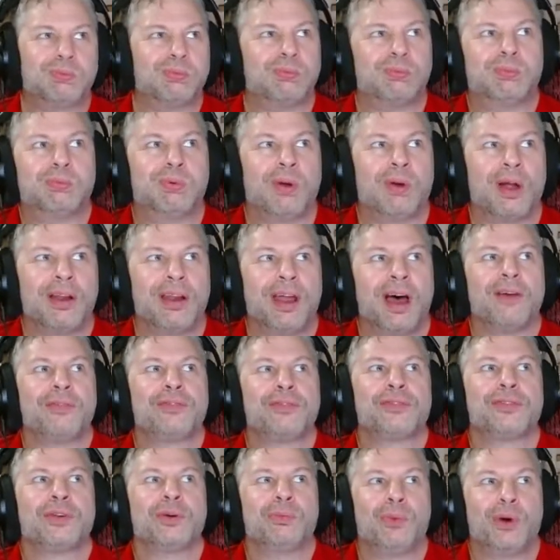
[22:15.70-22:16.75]
run off
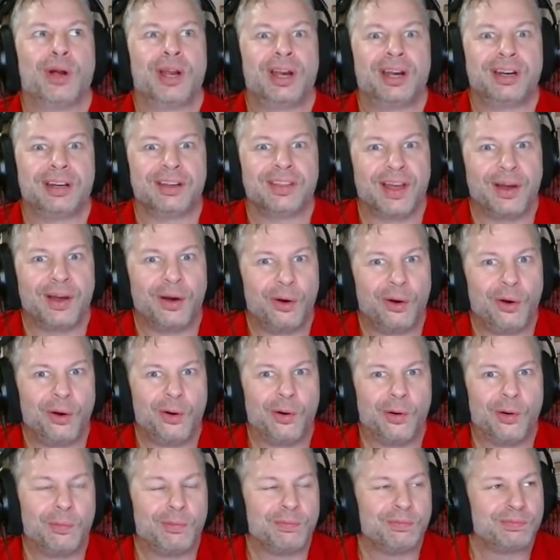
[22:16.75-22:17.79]
somewhere in the
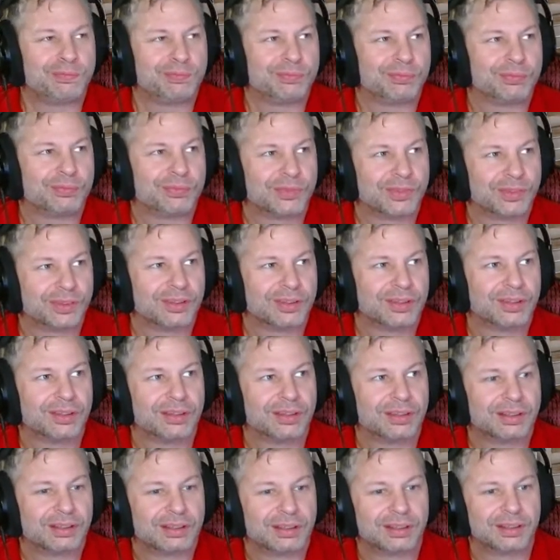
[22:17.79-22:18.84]
home,
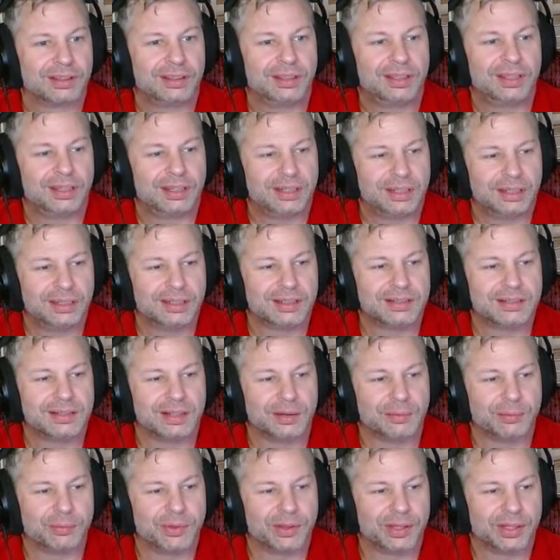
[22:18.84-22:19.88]
get into
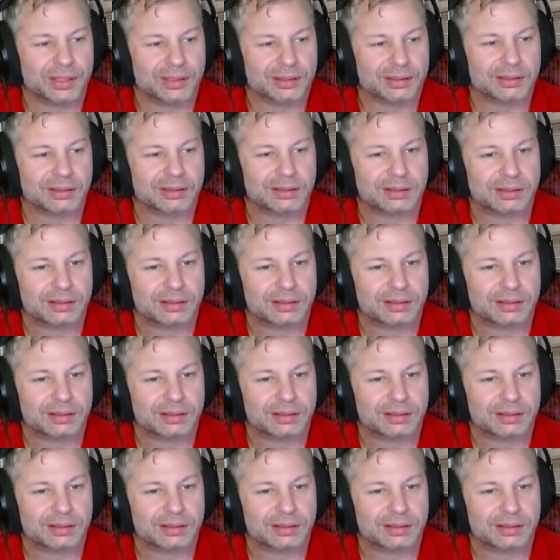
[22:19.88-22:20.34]
something,